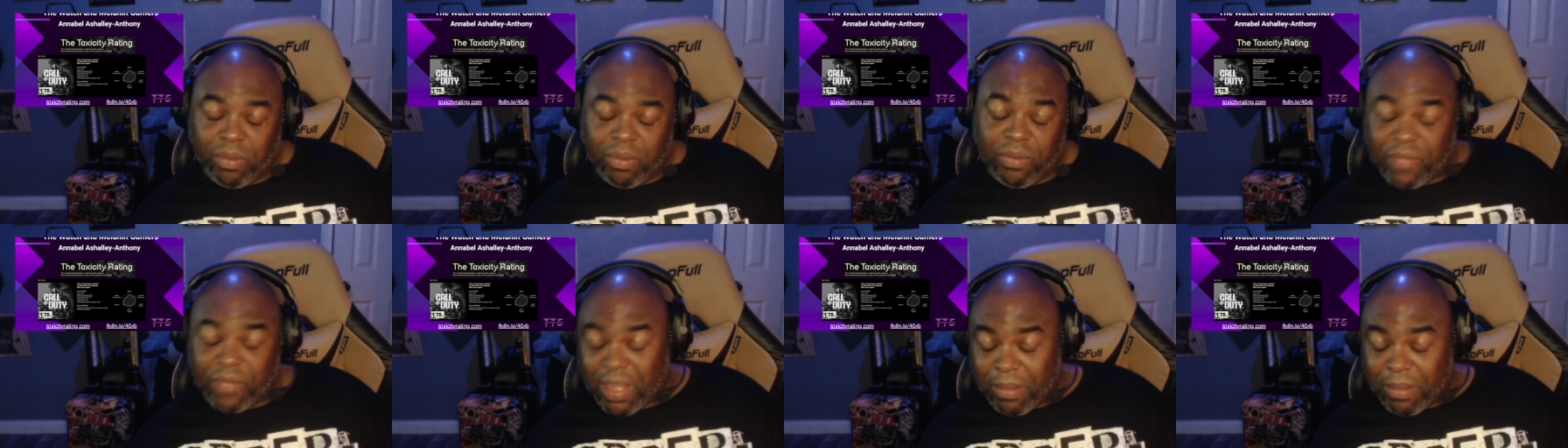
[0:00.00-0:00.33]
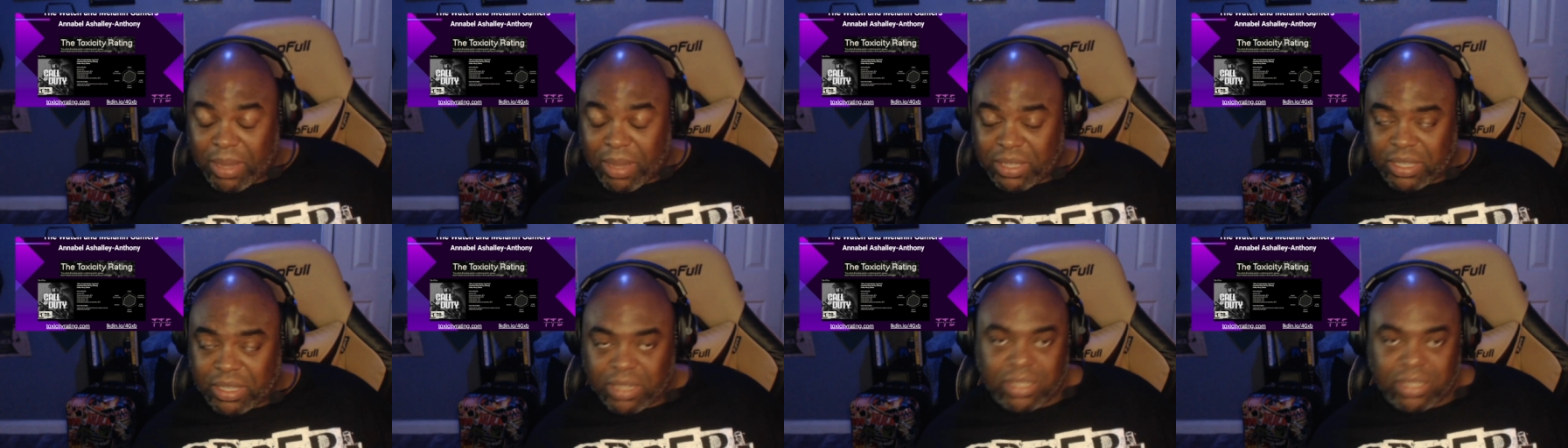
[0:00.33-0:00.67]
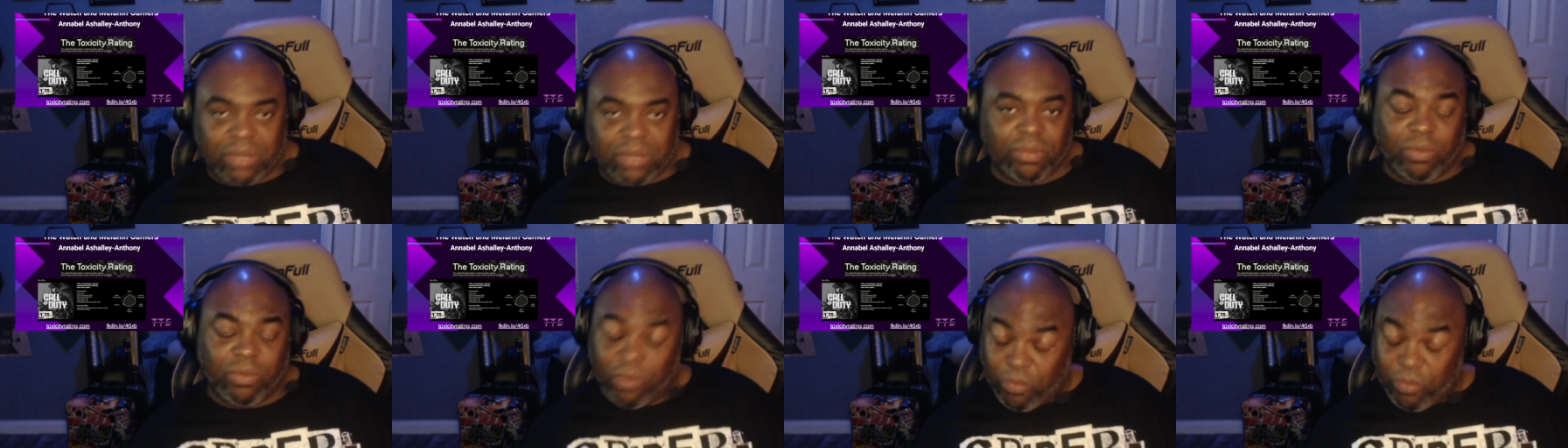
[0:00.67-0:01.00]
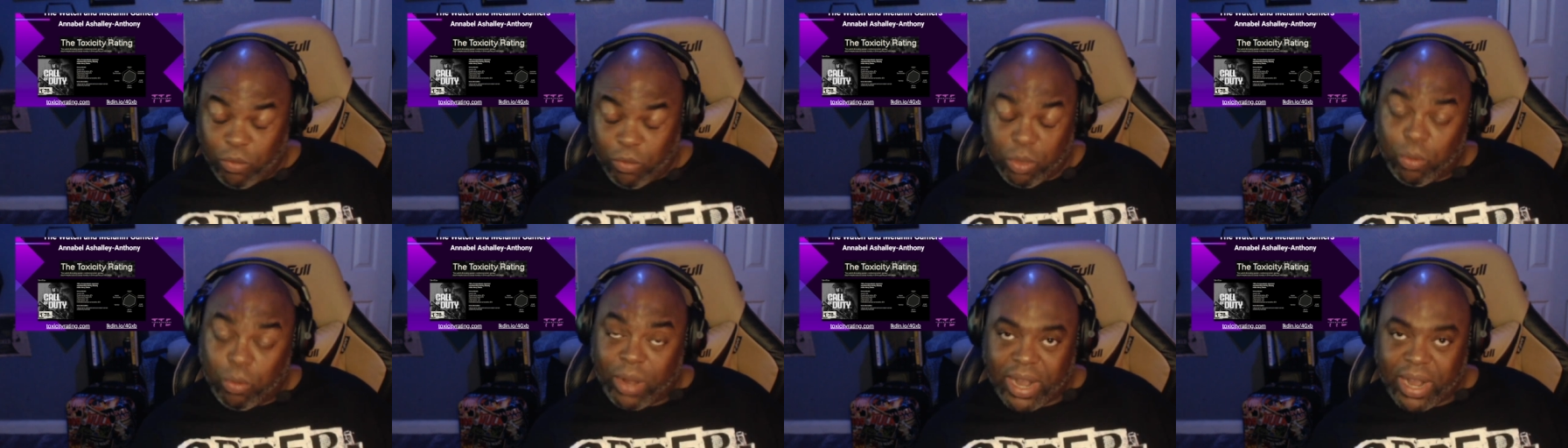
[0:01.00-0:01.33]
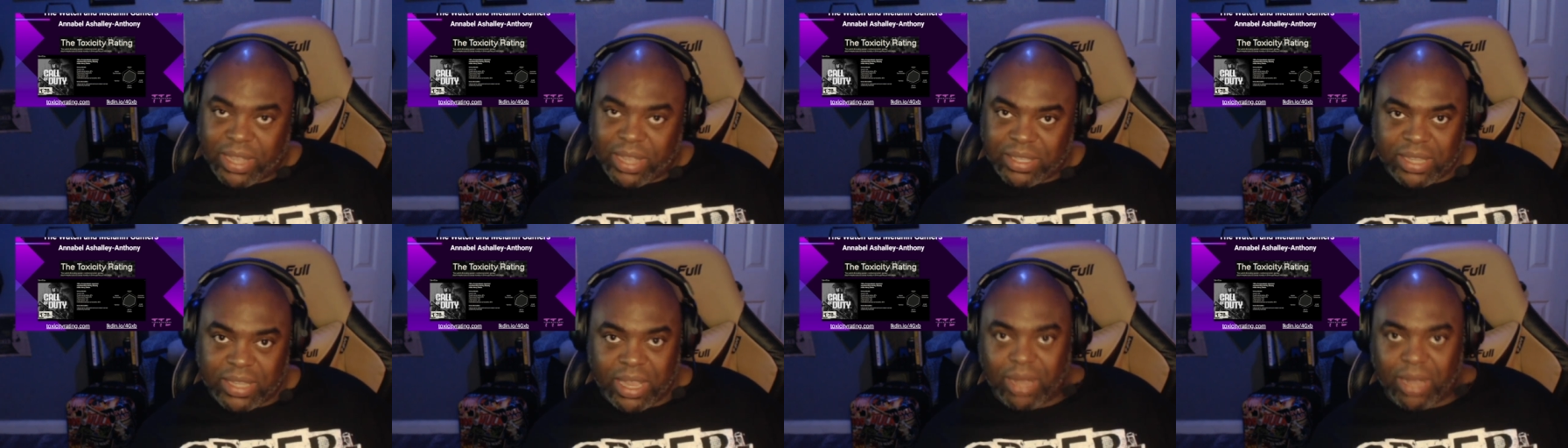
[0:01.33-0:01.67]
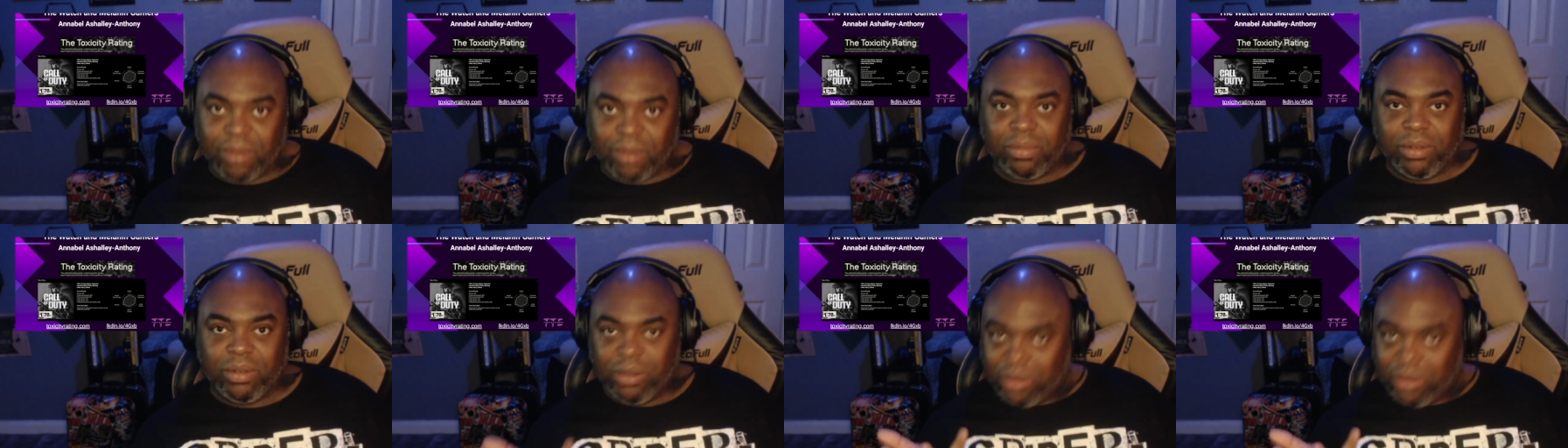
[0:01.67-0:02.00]
that makes sense with what I said.
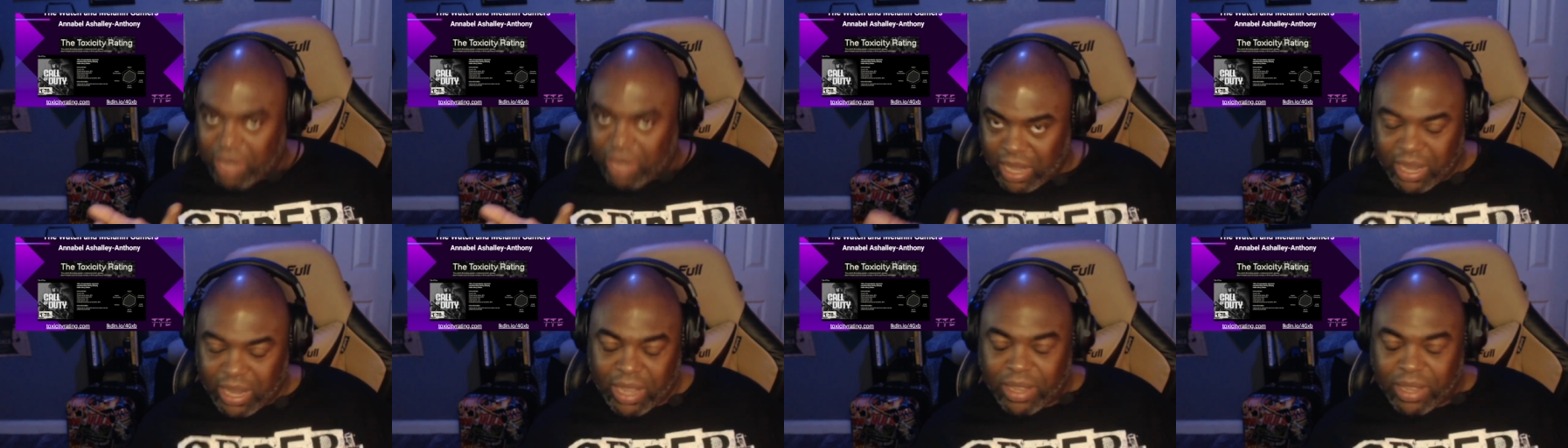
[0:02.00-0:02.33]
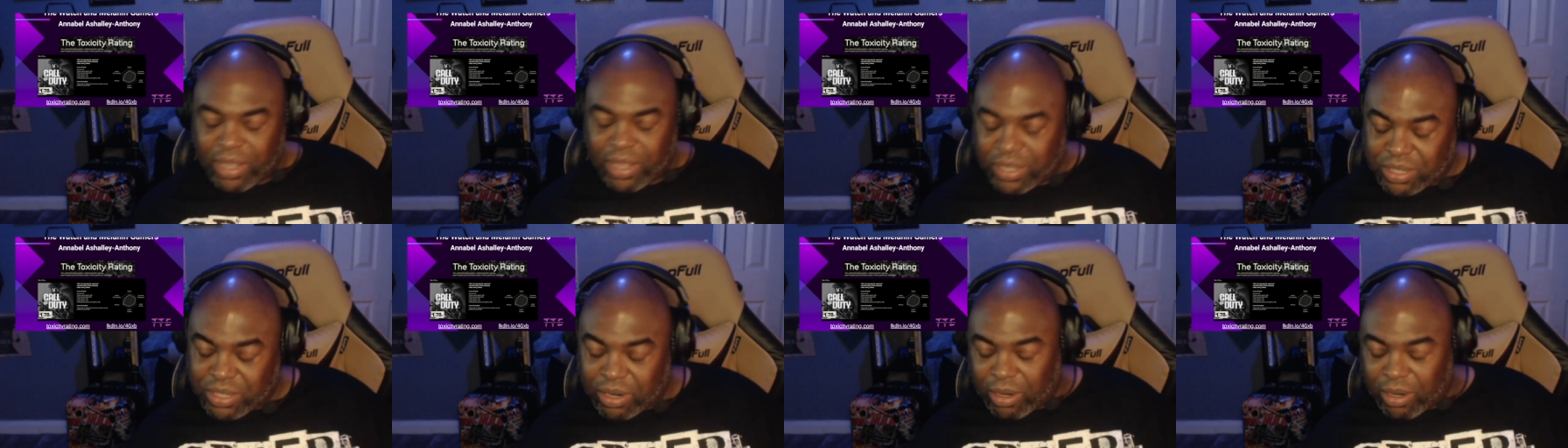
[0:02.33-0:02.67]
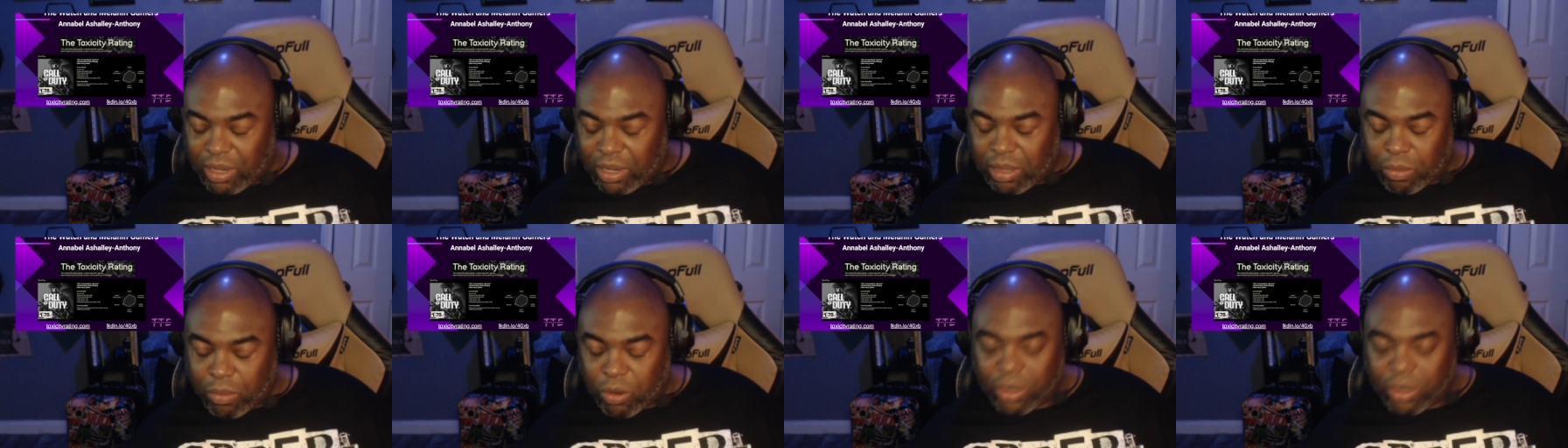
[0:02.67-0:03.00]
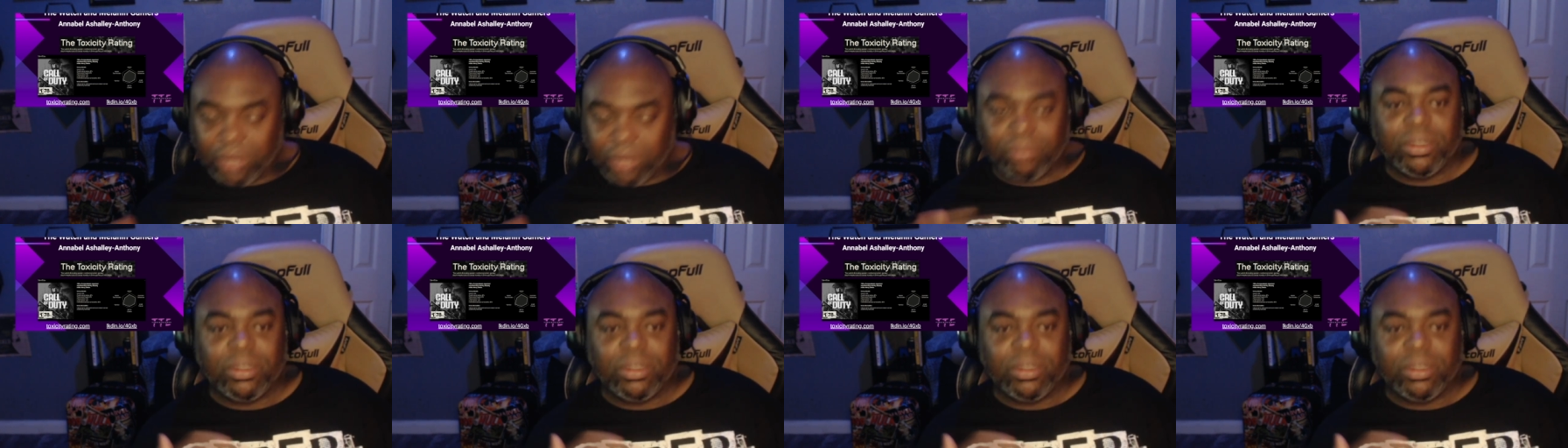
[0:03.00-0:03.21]
Again, it's early in the morning.